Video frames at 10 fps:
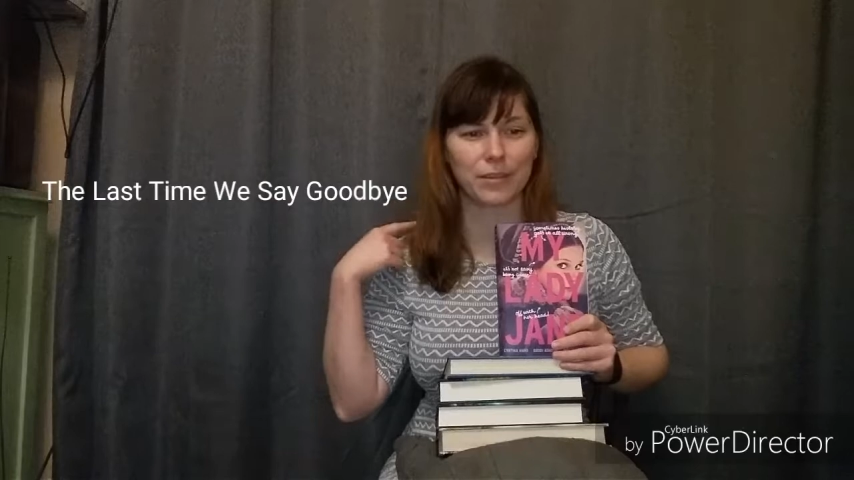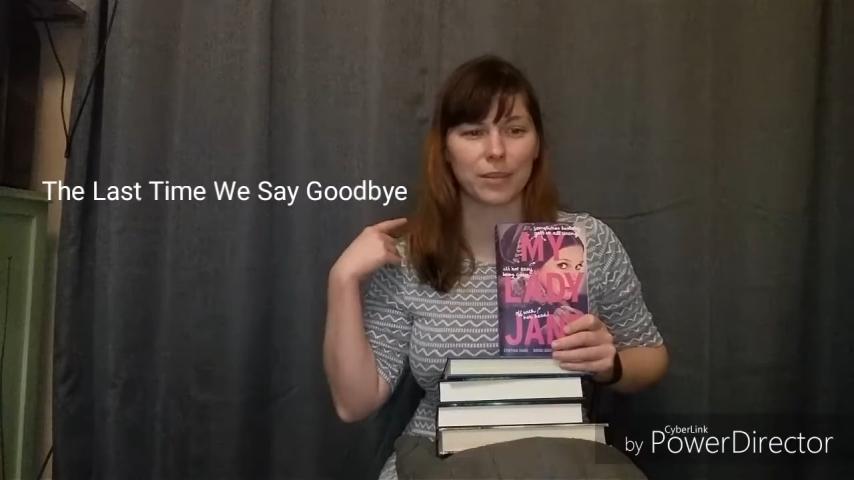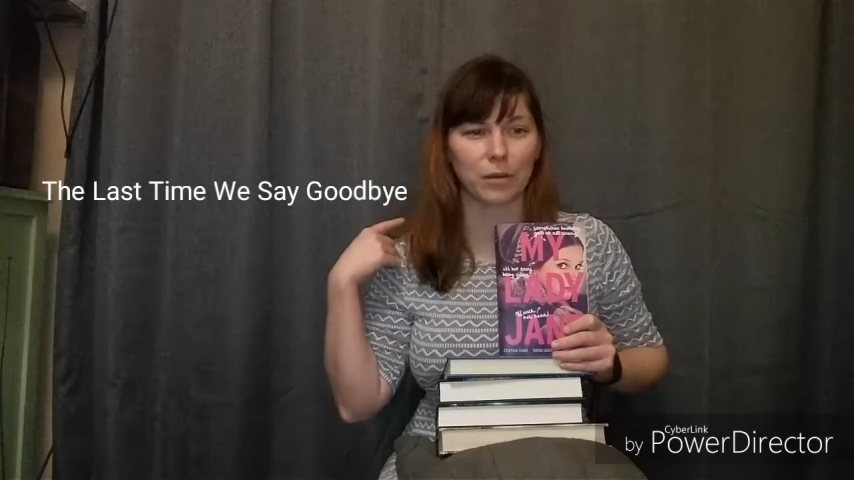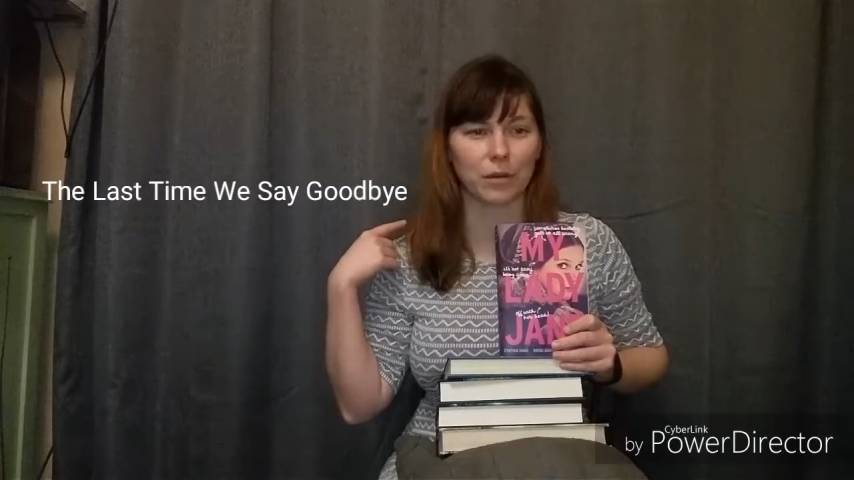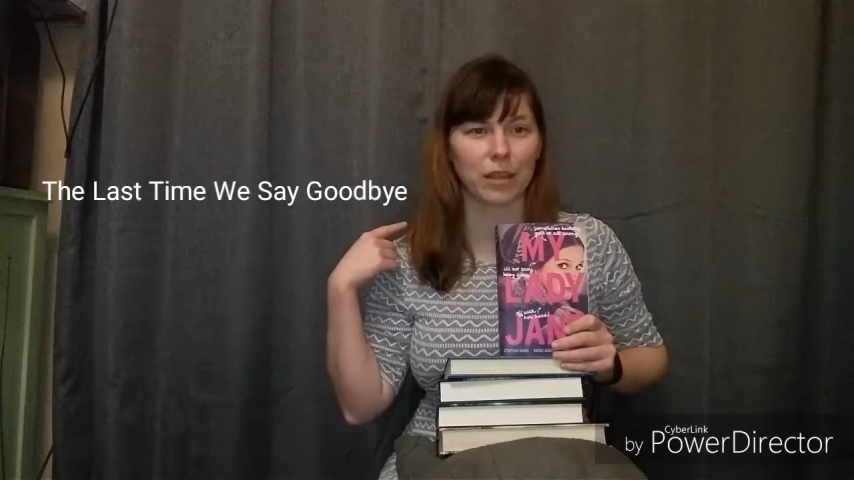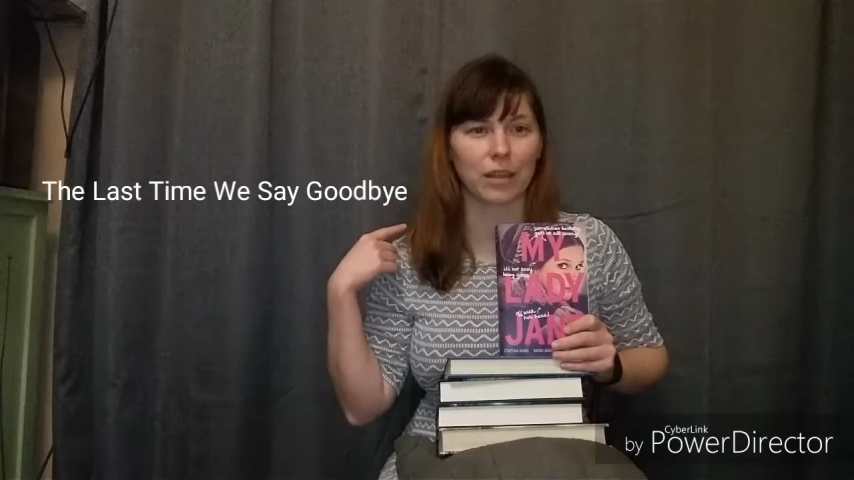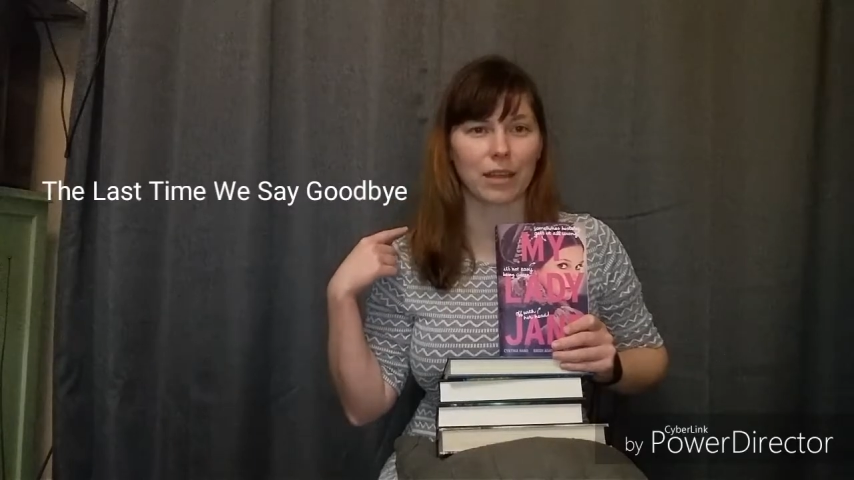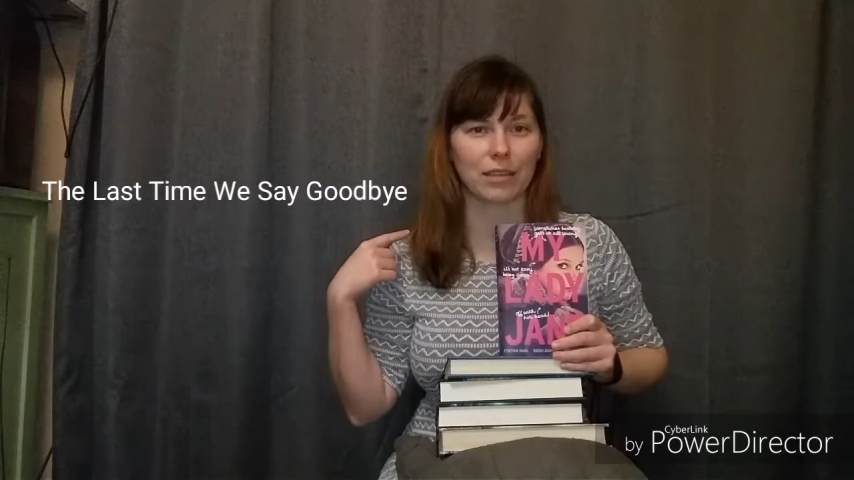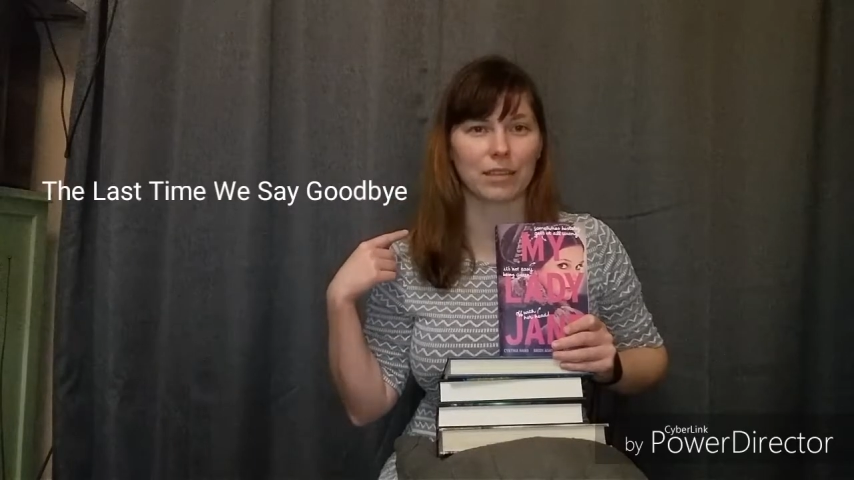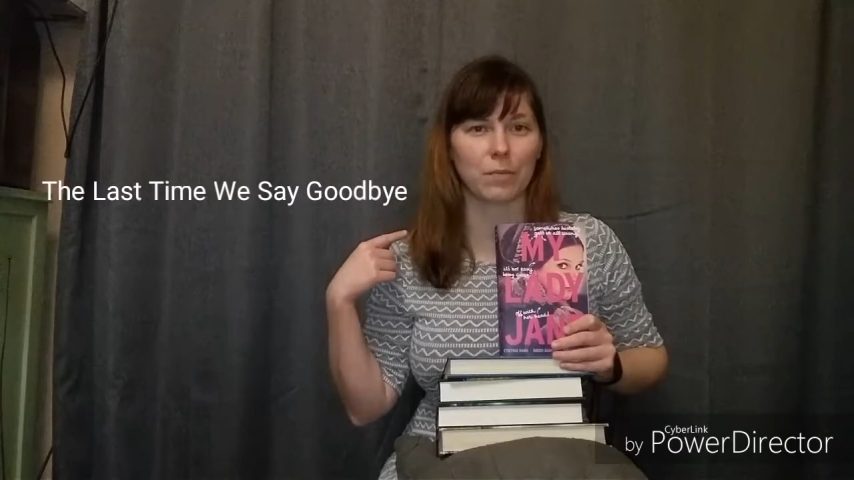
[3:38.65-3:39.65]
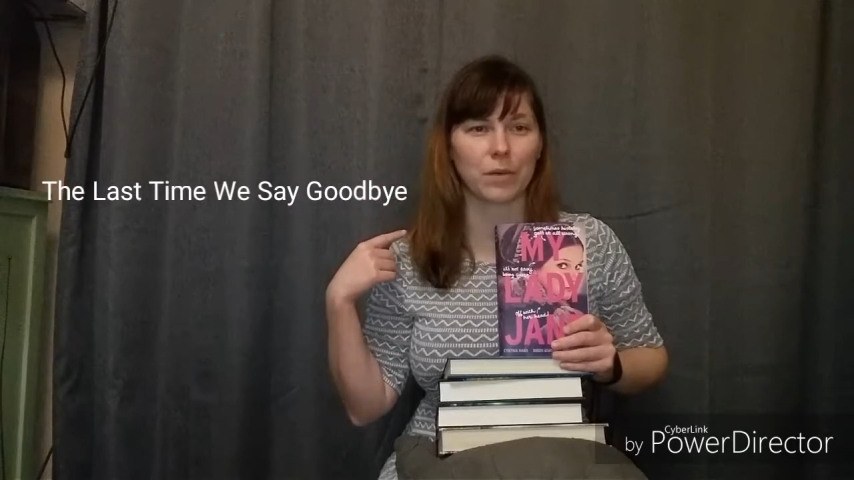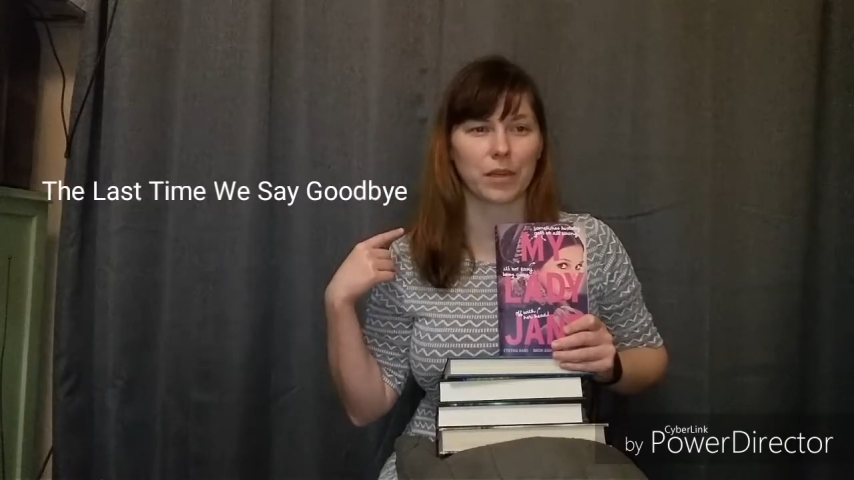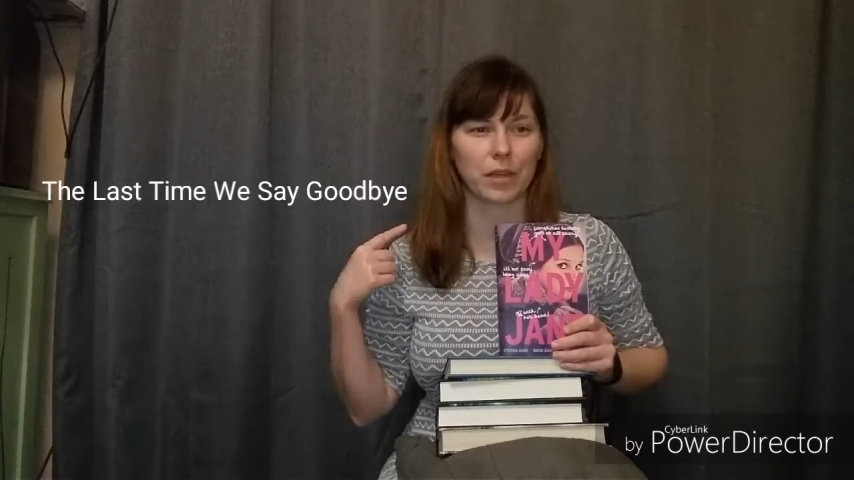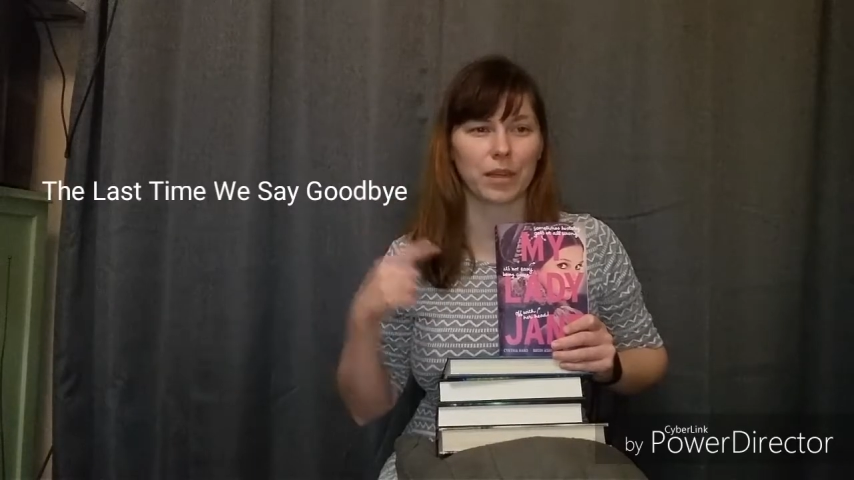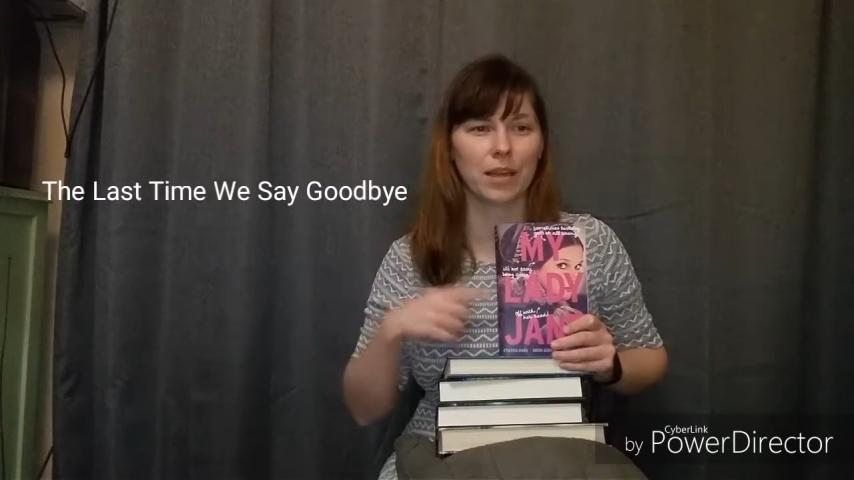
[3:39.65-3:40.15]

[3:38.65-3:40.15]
don't think that's the book